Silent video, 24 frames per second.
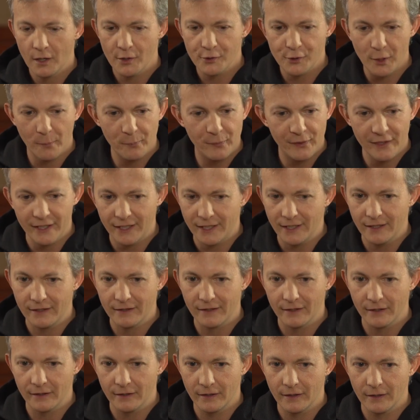So I'm thinking
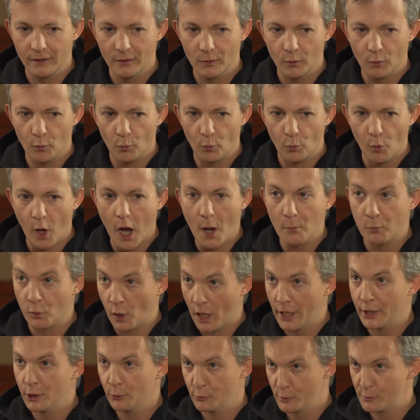that Rob
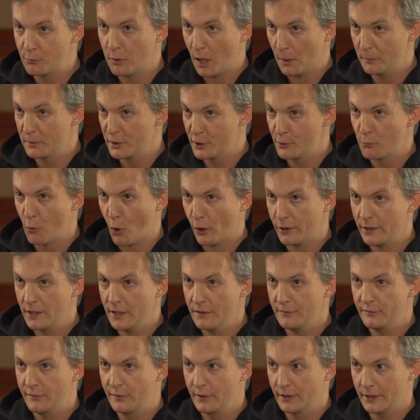Reiner was probably smart
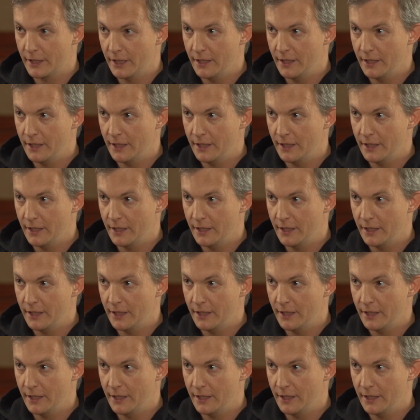enough that